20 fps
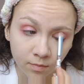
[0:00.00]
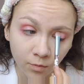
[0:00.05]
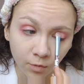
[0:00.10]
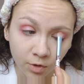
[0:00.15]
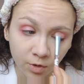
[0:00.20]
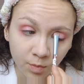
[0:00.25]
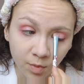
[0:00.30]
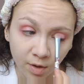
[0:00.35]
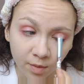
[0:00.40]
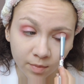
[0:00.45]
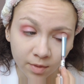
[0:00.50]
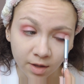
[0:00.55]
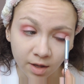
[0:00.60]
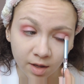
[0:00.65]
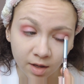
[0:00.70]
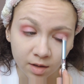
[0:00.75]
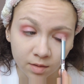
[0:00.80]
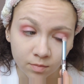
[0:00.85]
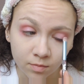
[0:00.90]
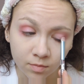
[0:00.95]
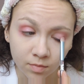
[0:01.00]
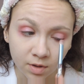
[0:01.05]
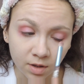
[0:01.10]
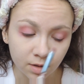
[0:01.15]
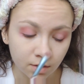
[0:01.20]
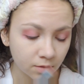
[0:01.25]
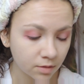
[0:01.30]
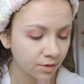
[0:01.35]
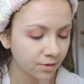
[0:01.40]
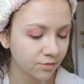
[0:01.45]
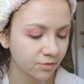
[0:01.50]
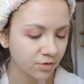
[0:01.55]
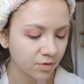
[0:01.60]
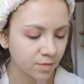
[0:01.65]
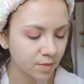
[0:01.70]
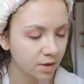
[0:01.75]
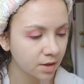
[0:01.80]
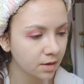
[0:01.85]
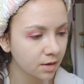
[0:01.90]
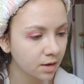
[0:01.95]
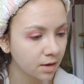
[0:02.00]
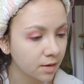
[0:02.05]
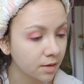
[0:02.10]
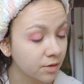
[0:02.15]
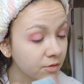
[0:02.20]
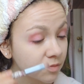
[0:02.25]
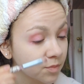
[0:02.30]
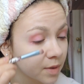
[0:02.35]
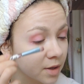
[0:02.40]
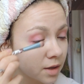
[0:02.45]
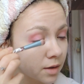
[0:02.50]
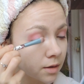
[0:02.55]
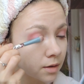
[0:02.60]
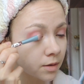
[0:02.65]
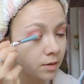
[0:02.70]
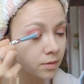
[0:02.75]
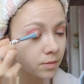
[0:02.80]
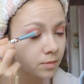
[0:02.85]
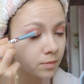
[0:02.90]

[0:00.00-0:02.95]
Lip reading: Well, you probably can, but not for me. I love pink.